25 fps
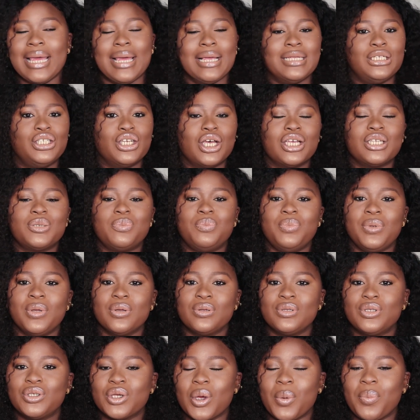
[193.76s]
it just
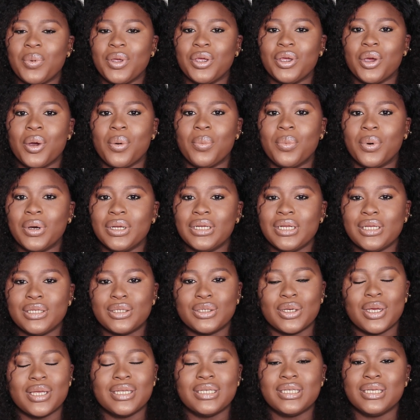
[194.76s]
builds up in your body,
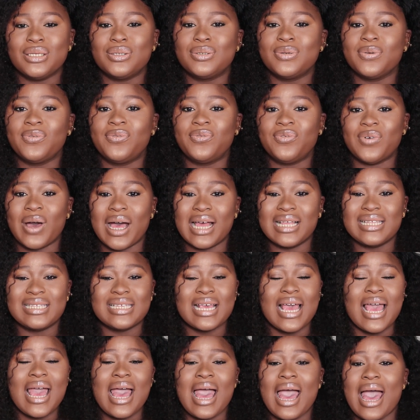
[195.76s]
turns into fat,